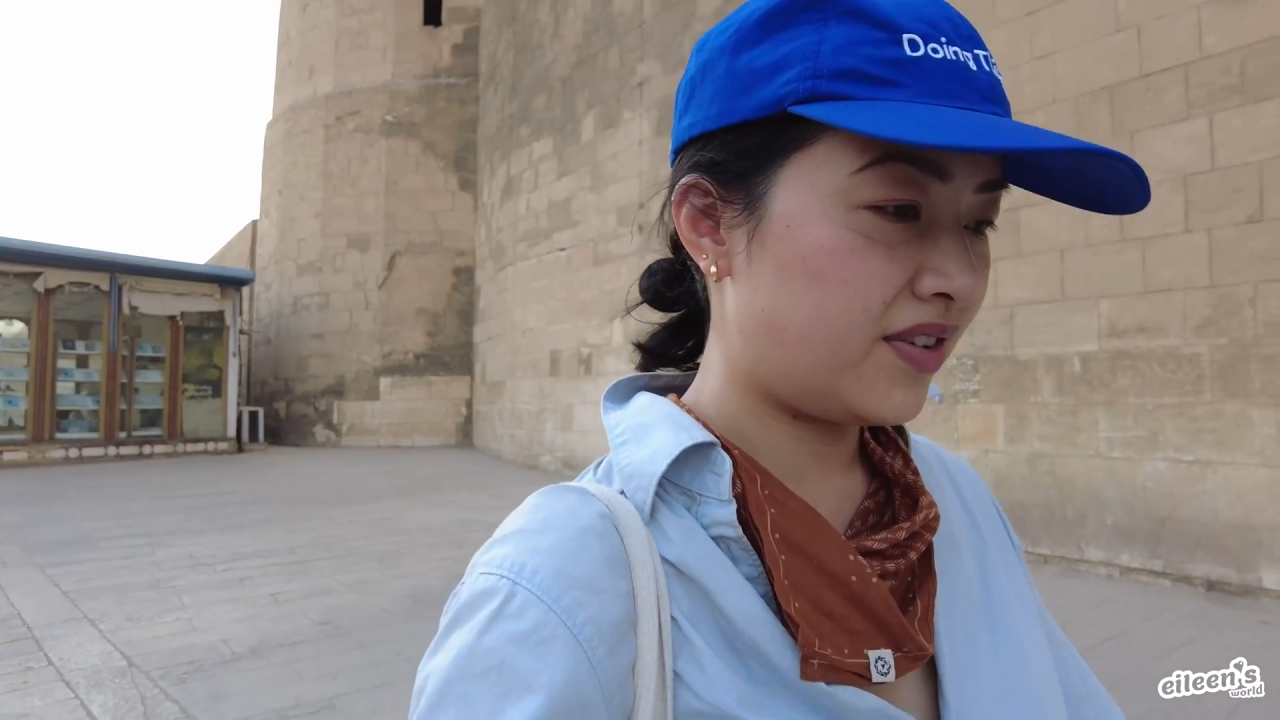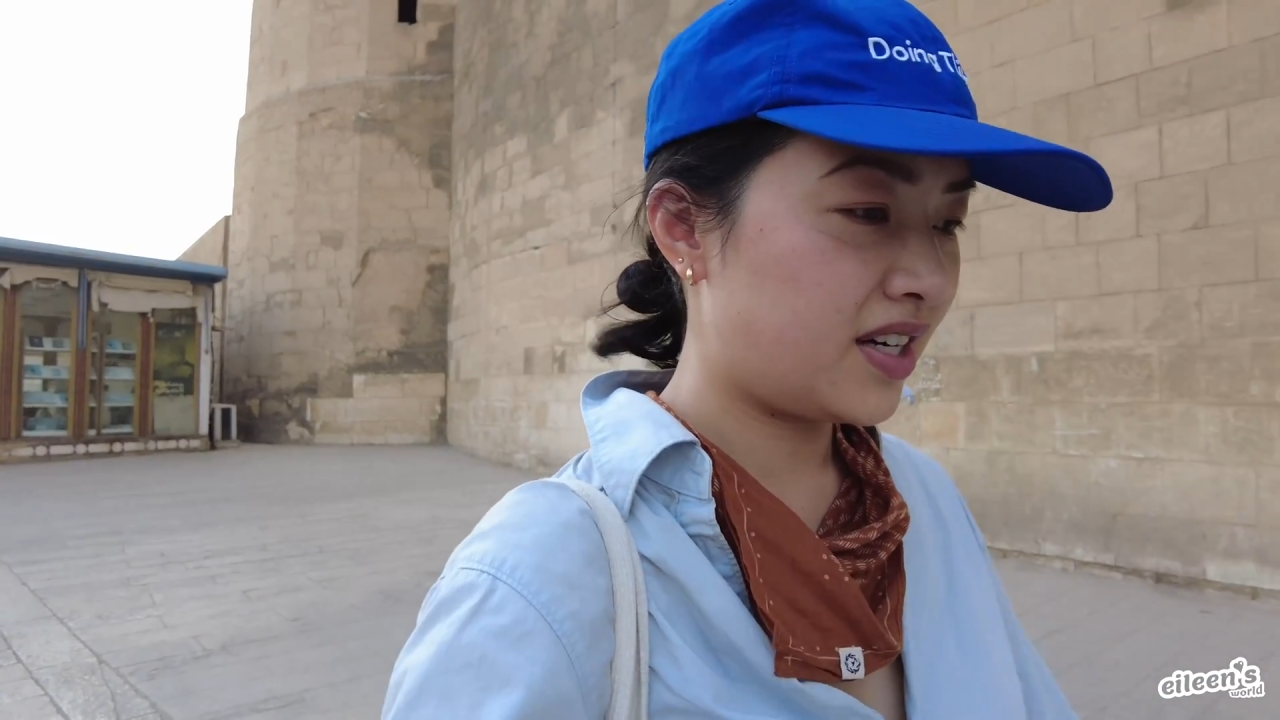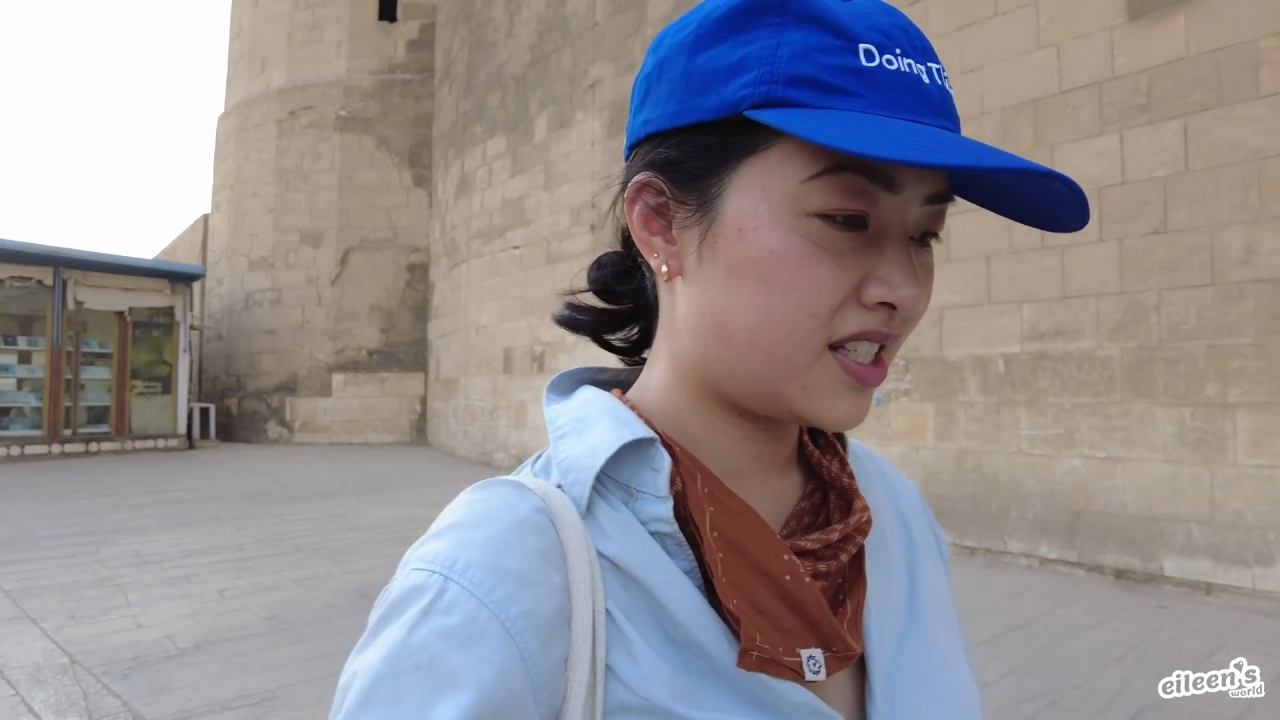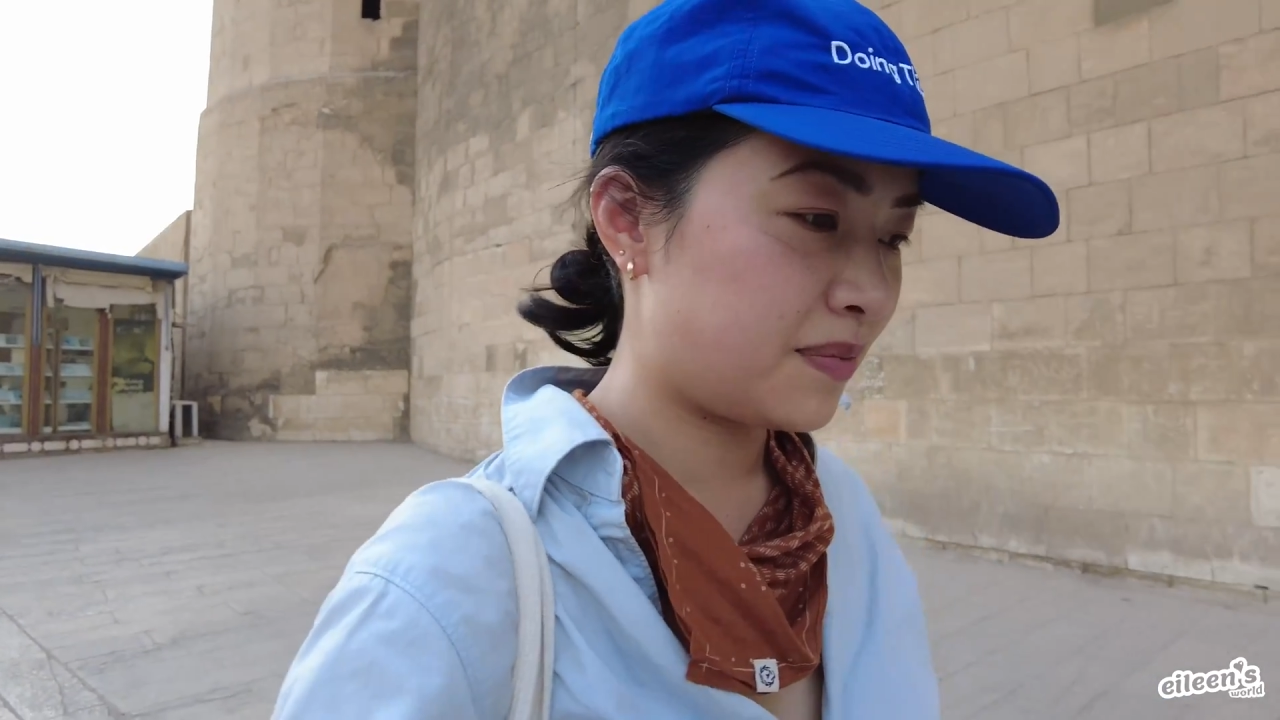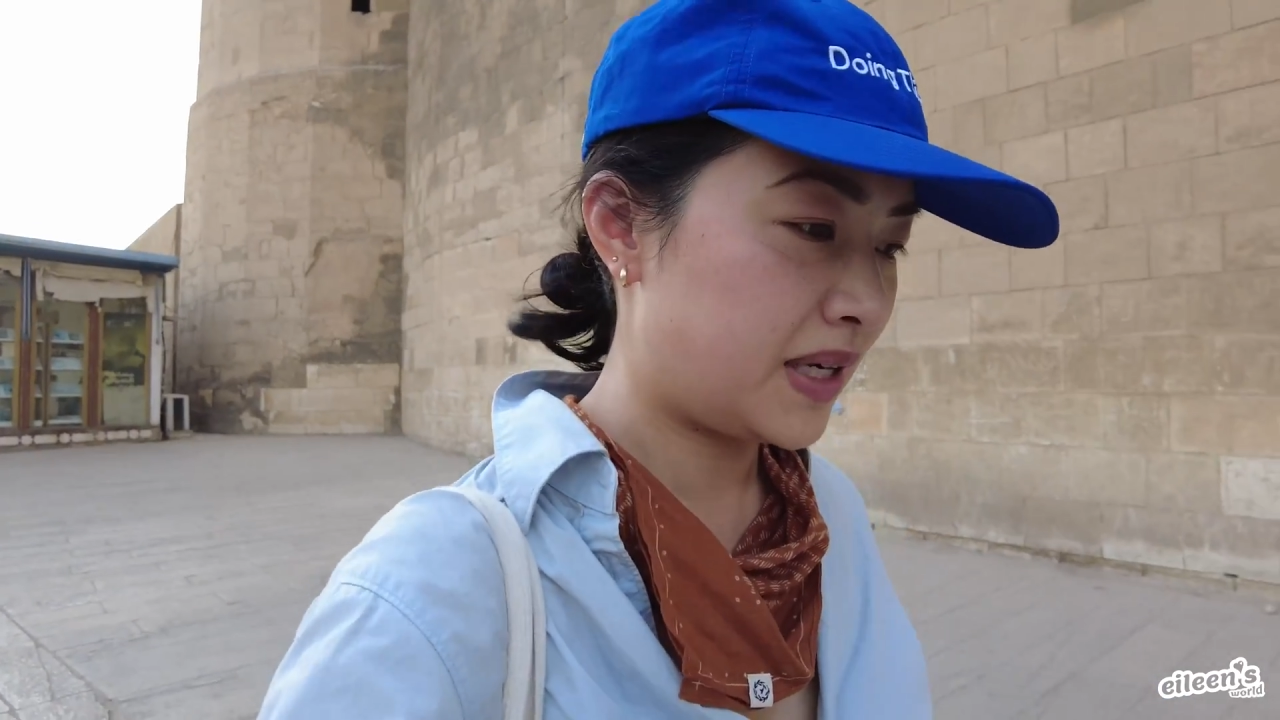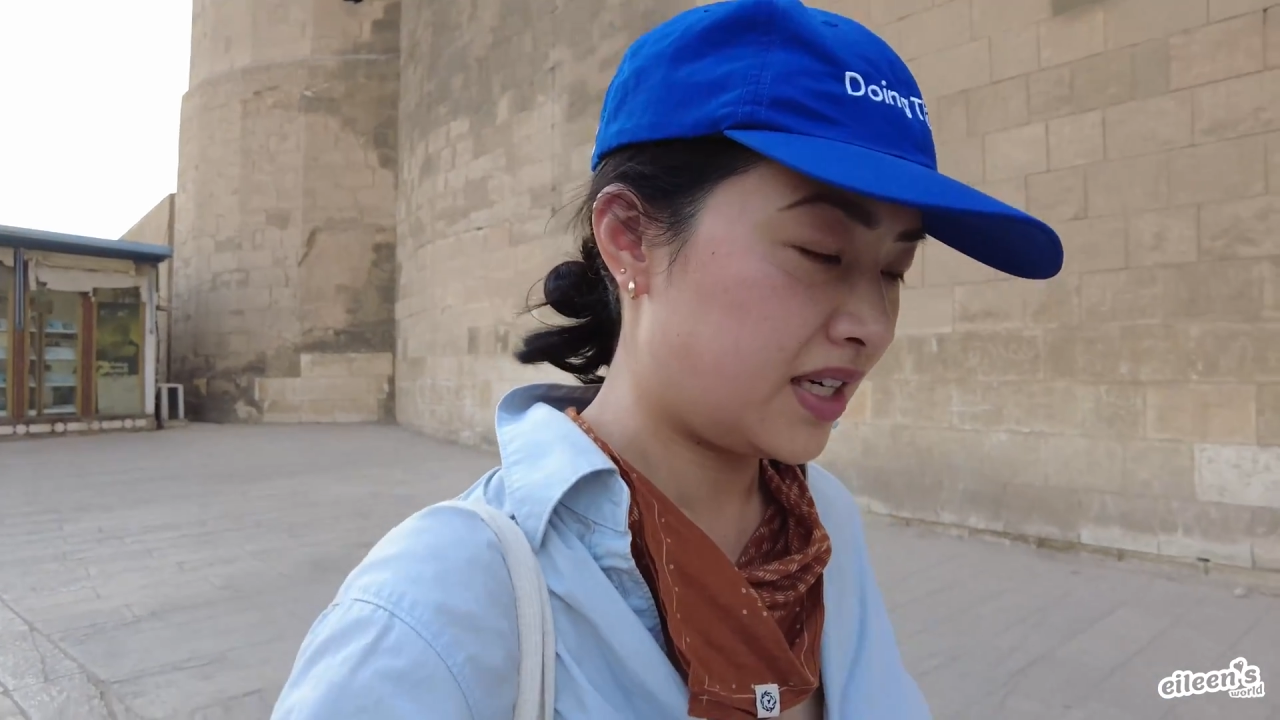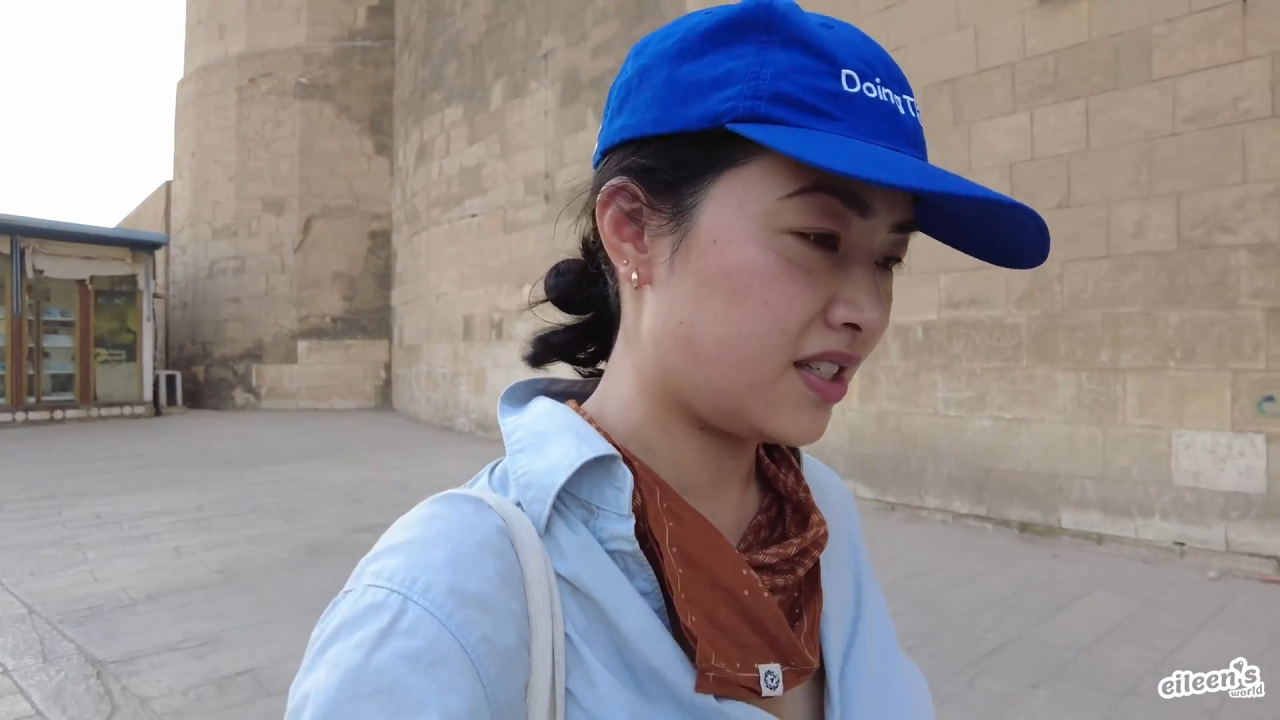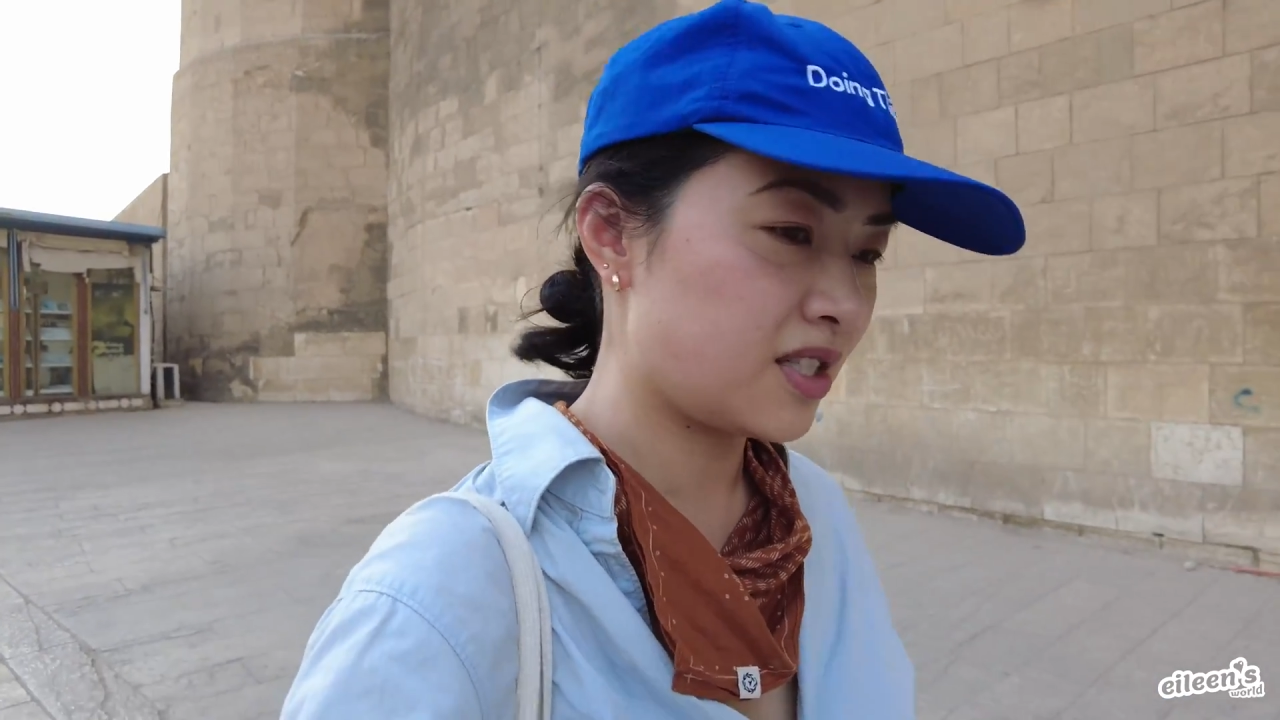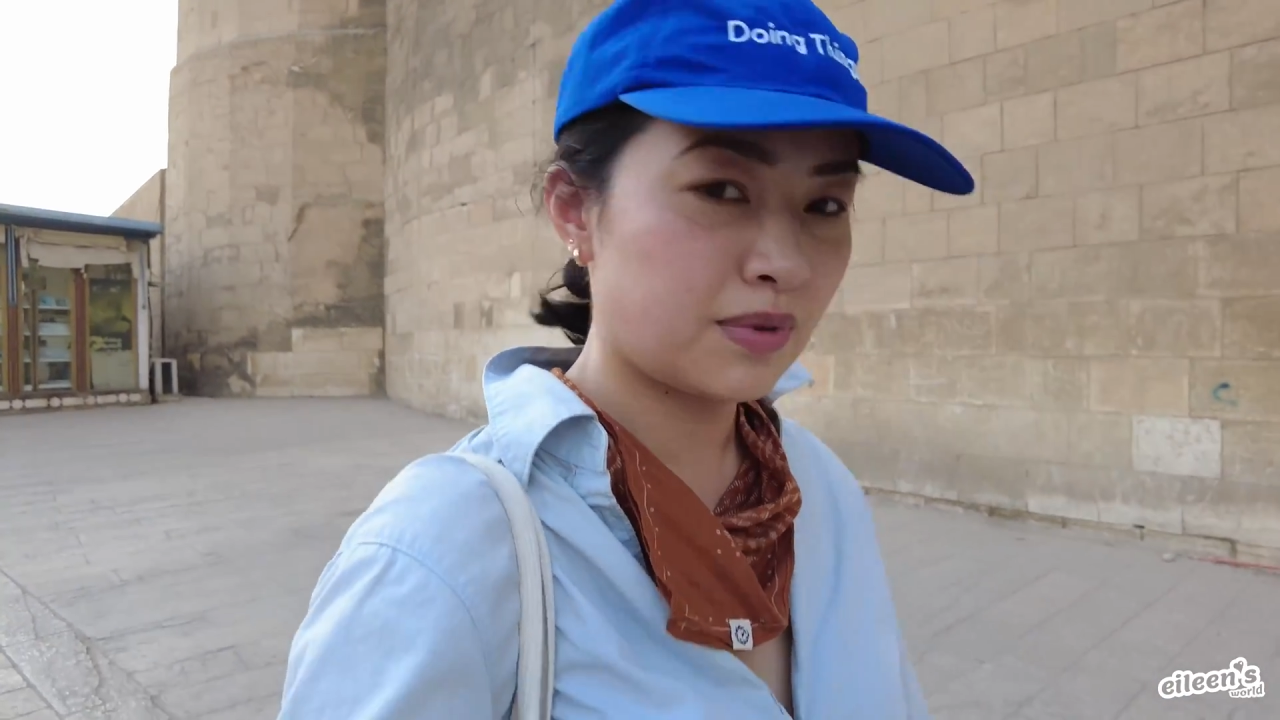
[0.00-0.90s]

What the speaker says: experienced